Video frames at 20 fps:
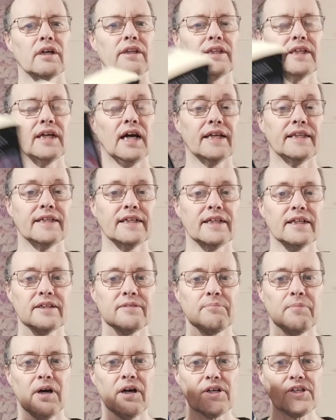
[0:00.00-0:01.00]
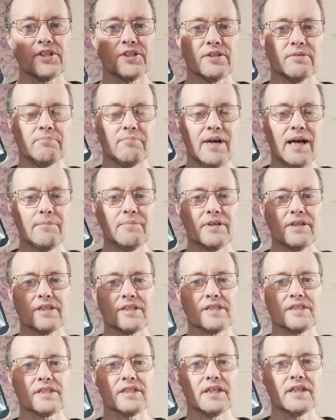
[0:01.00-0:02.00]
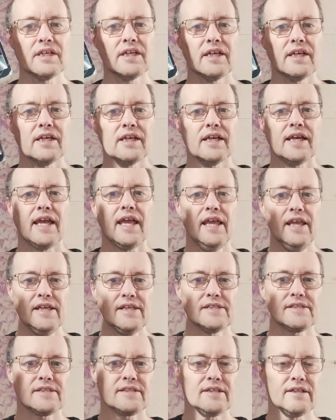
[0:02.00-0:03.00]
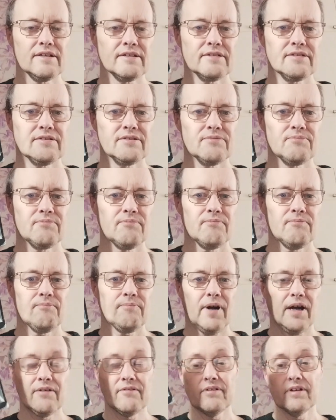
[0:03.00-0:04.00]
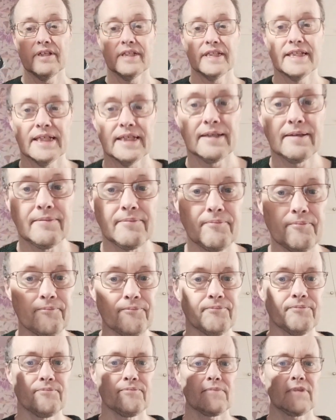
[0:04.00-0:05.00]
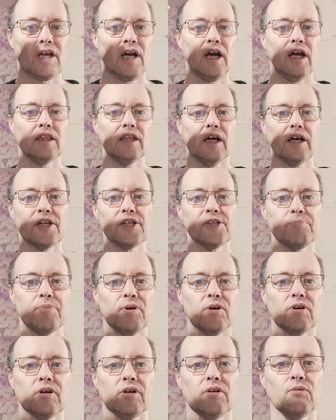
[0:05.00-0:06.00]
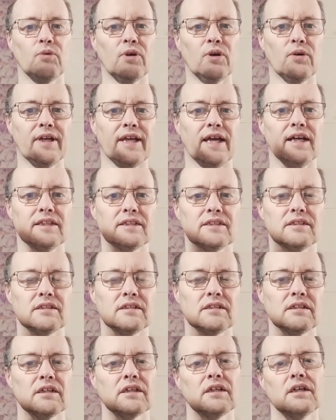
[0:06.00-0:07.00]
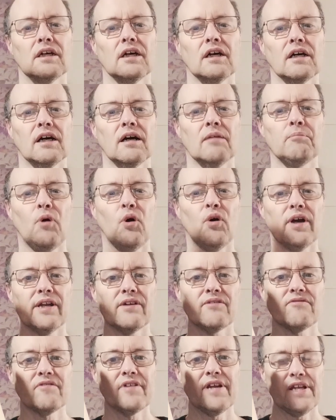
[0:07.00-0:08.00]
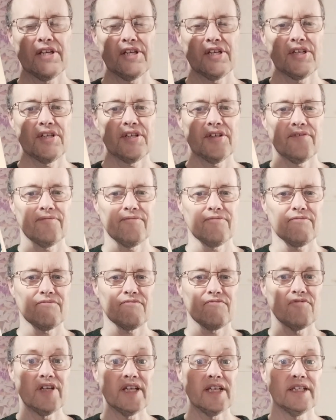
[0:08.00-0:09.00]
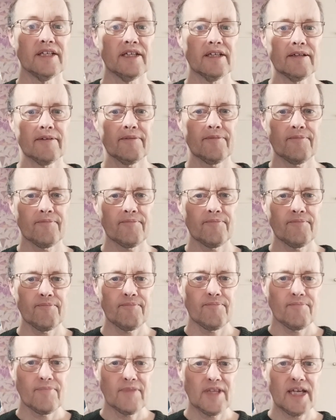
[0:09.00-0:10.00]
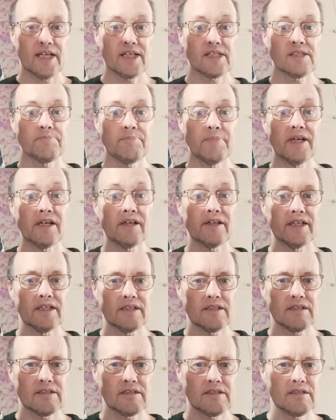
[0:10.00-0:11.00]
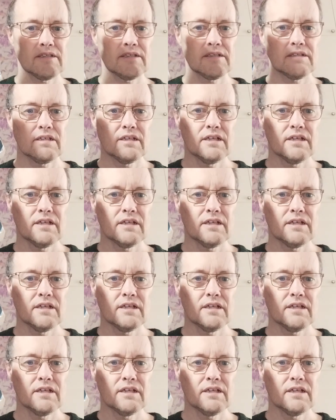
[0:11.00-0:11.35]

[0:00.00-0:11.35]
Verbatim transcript: The idea of March the Mammoth is that by reading a large book, we'll get a more enriched reading experience.